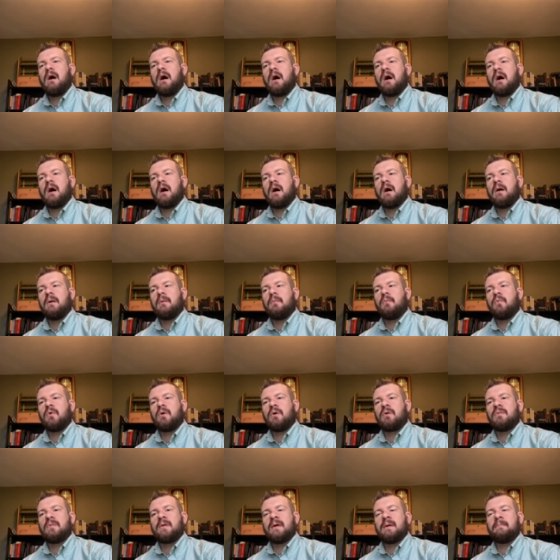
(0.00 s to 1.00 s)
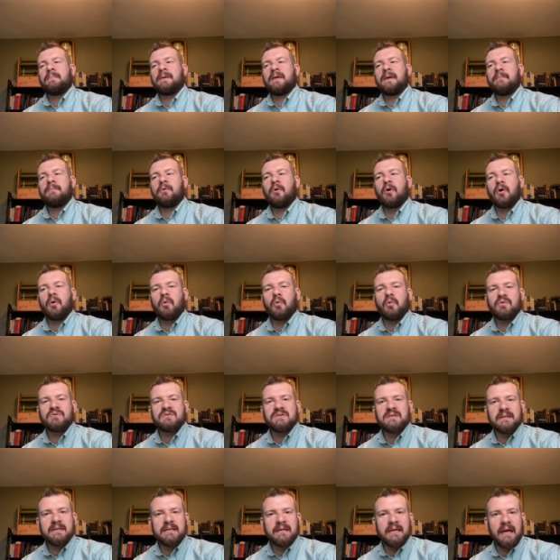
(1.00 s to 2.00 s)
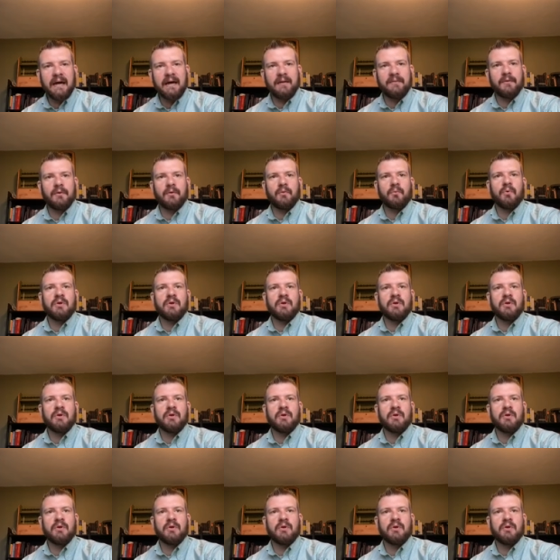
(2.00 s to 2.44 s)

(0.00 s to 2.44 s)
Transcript: uh, where they people are together